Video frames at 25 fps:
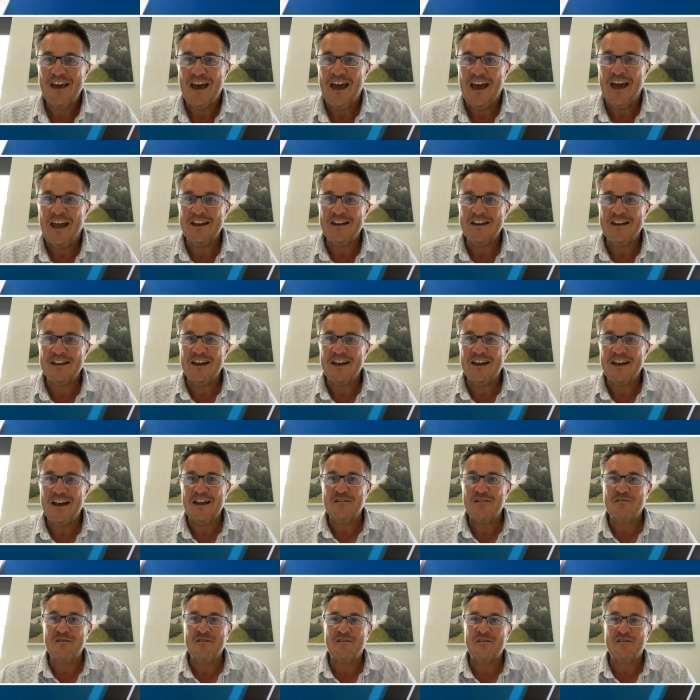And,
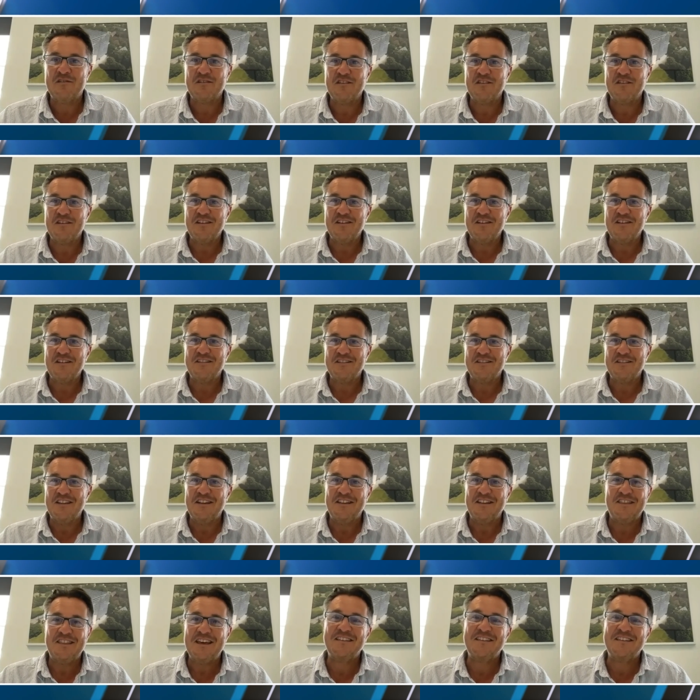and it was
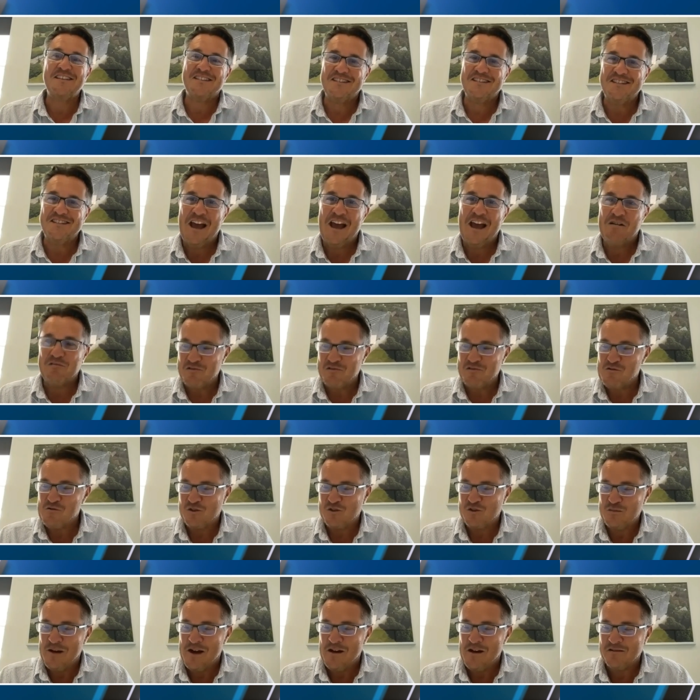the thing that's now
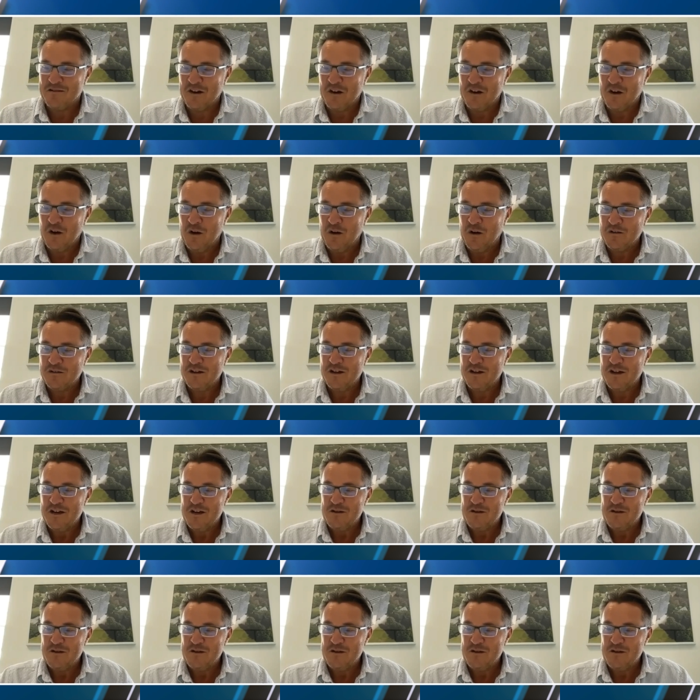talked about a lot.